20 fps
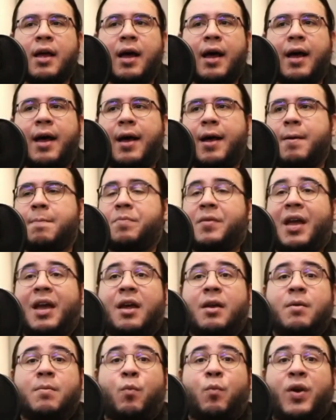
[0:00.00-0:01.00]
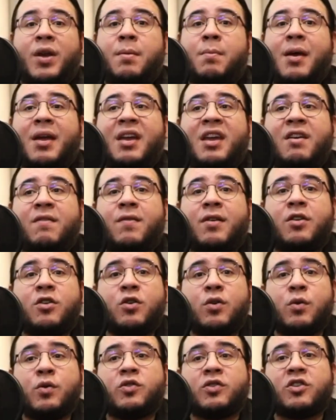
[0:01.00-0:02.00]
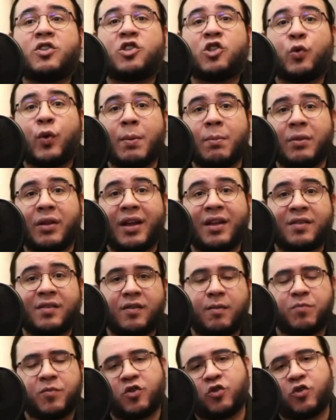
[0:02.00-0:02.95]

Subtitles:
And we may even use Streamlit.